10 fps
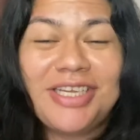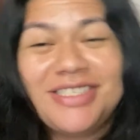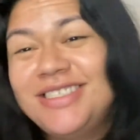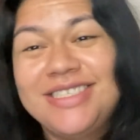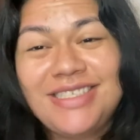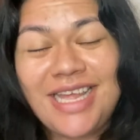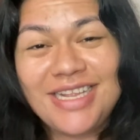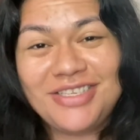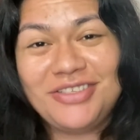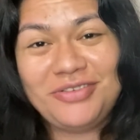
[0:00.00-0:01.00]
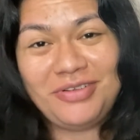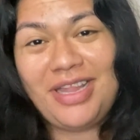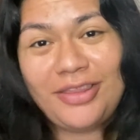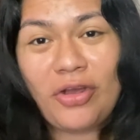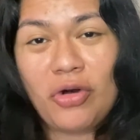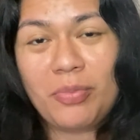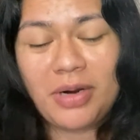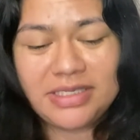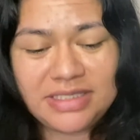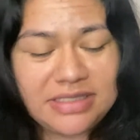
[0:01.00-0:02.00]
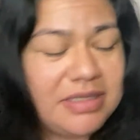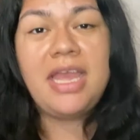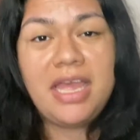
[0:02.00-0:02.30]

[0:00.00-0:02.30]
So I just decided to do like the whole process.